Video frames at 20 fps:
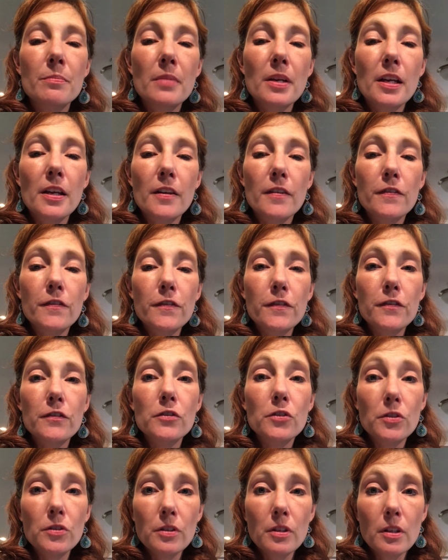If
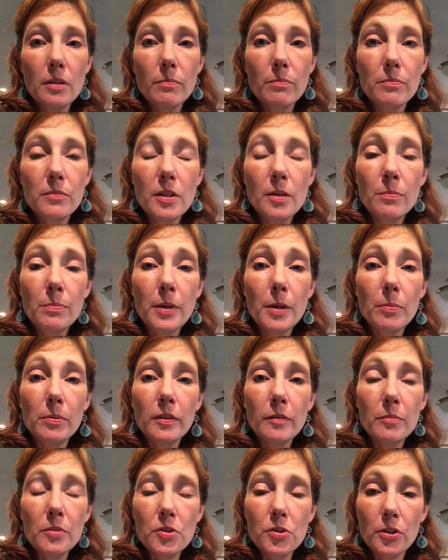the people
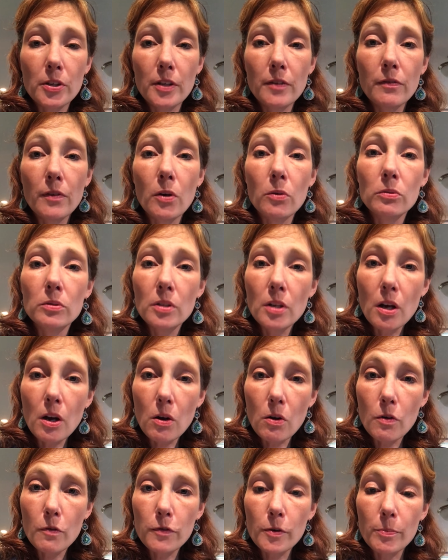of Missouri vote
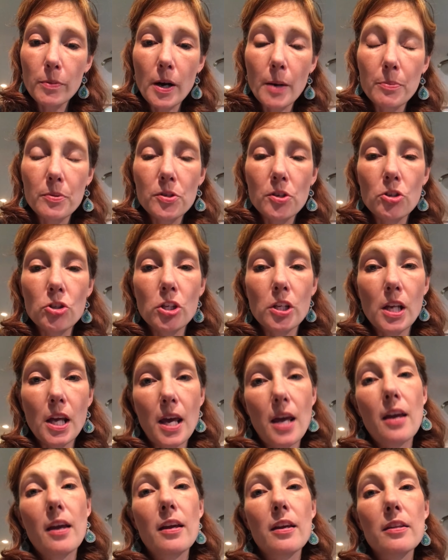no for Proposition
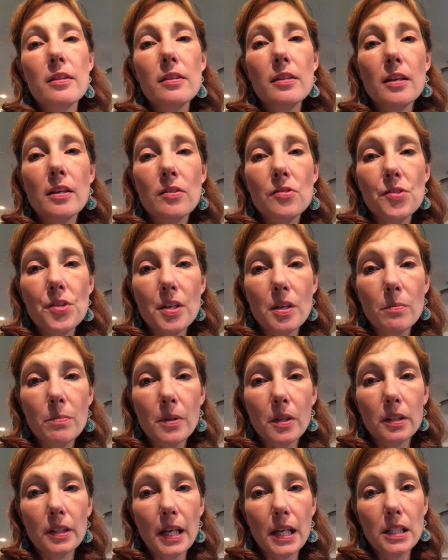A, then Senate
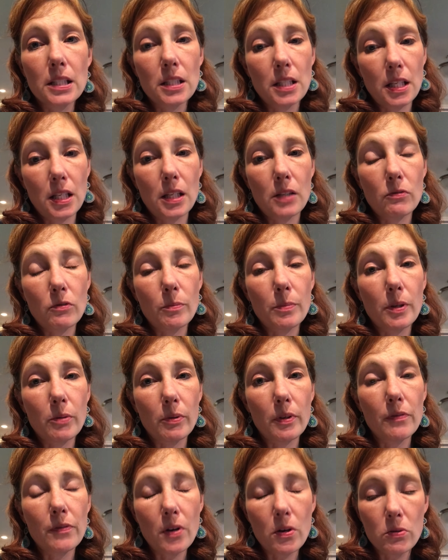Bill 19 will be
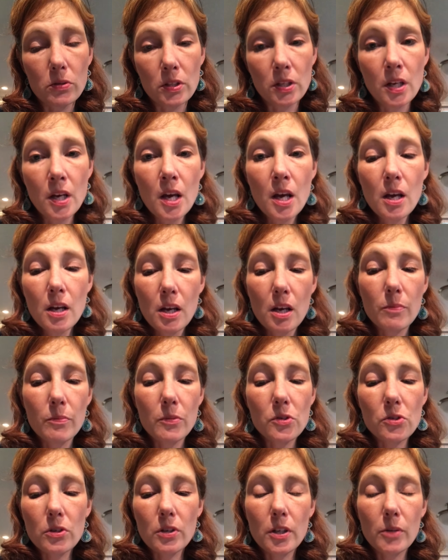revoked, and
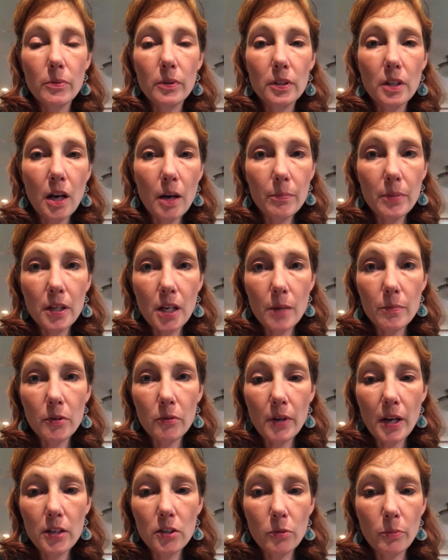Missouri will not become a
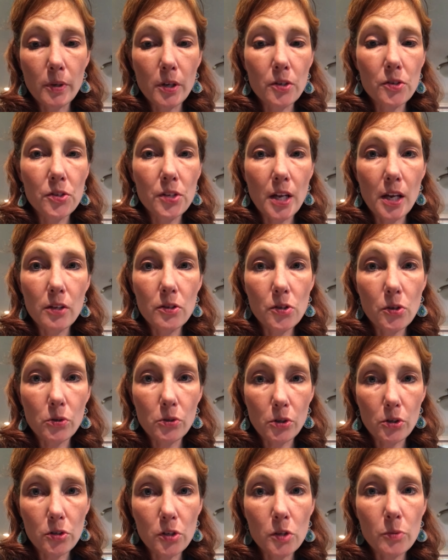right-to-work state, so
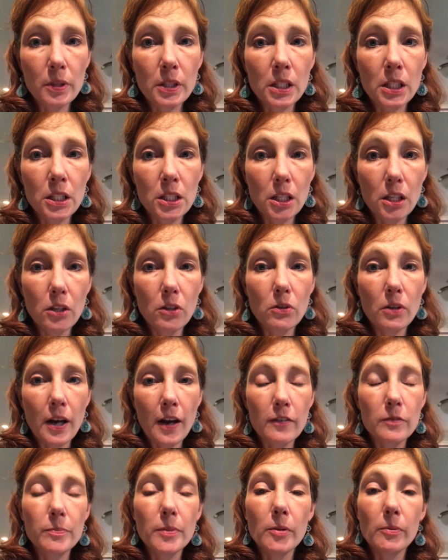nurses would continue to
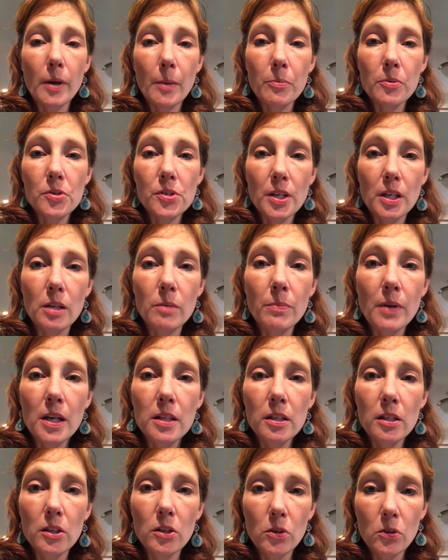have to be represented by
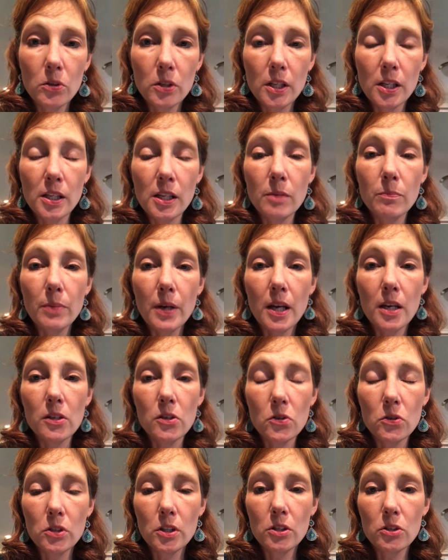the union and pay
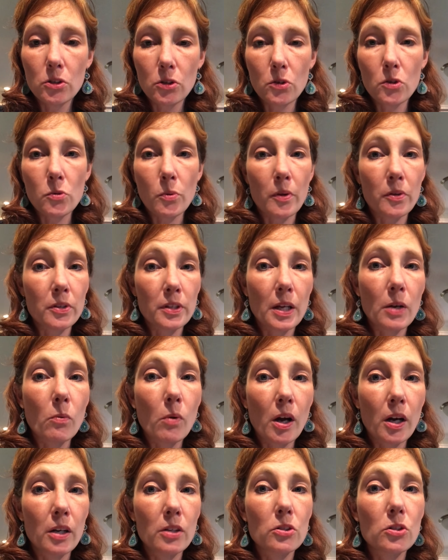union dues whether they
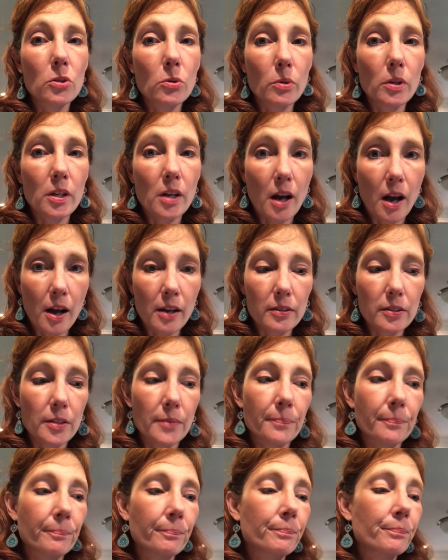wanted to or not.
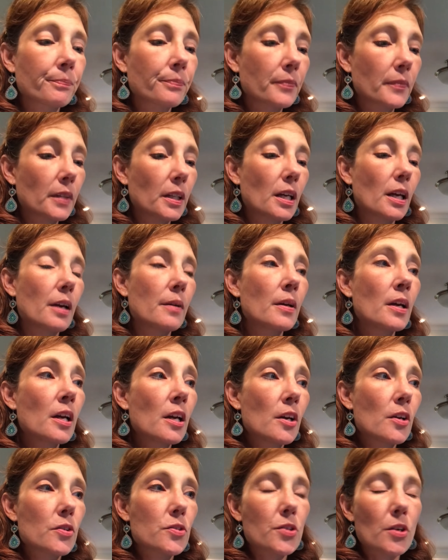
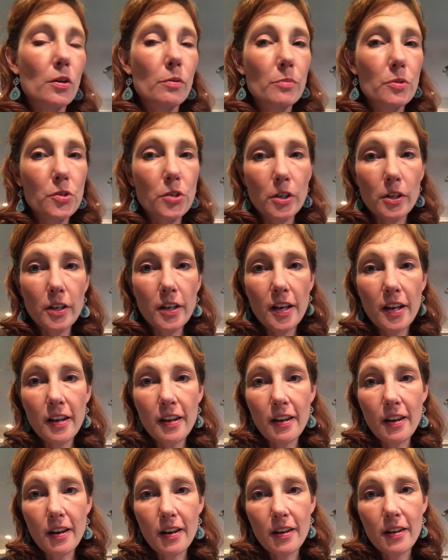So
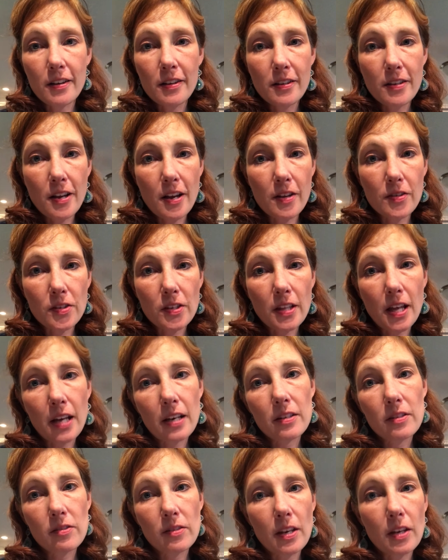Missouri has a
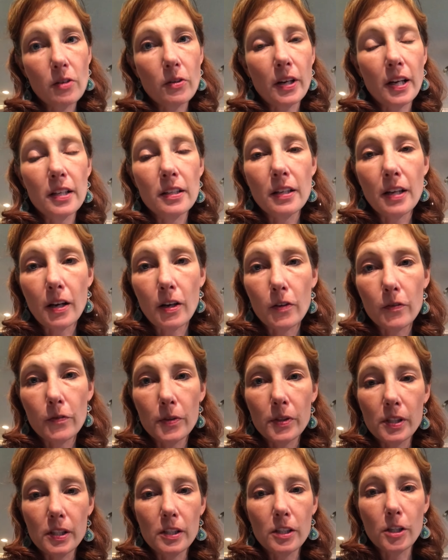lot at stake right now
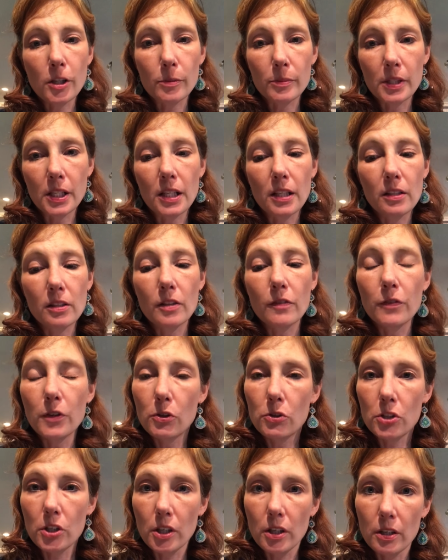for determining the
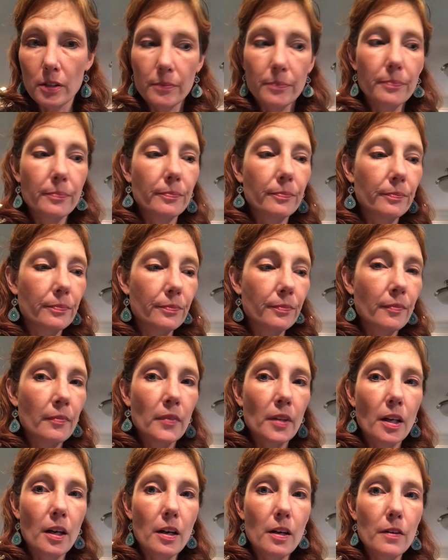future
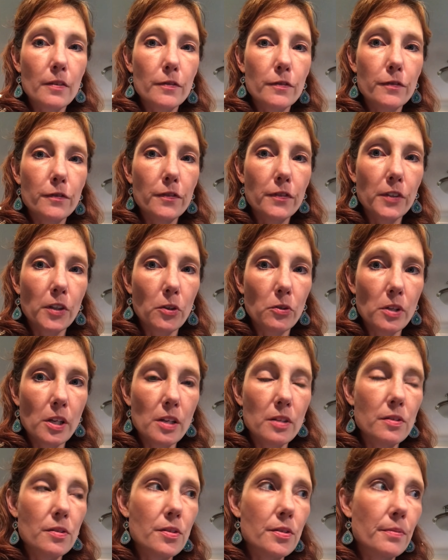of
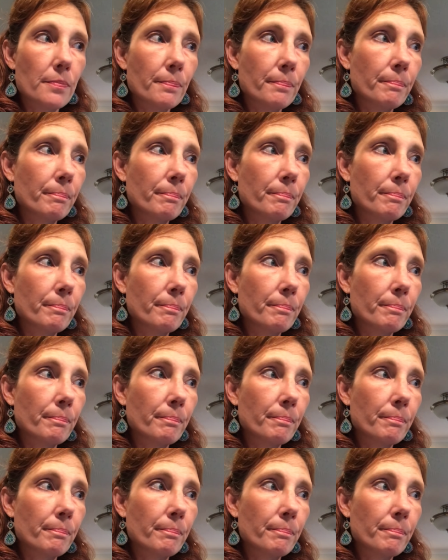unions.